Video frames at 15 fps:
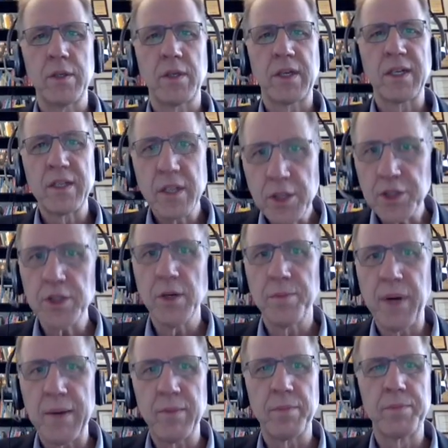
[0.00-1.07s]
the conditional
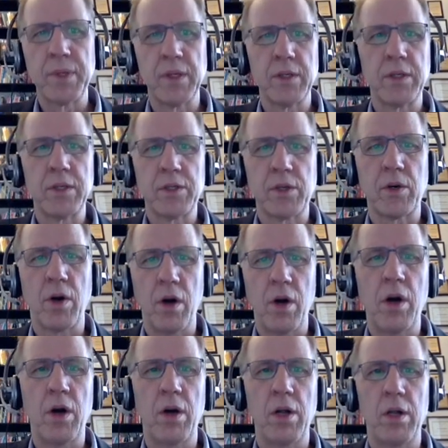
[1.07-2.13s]
probabilities are
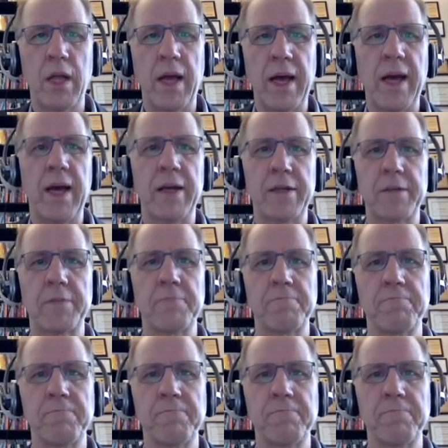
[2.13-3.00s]
all at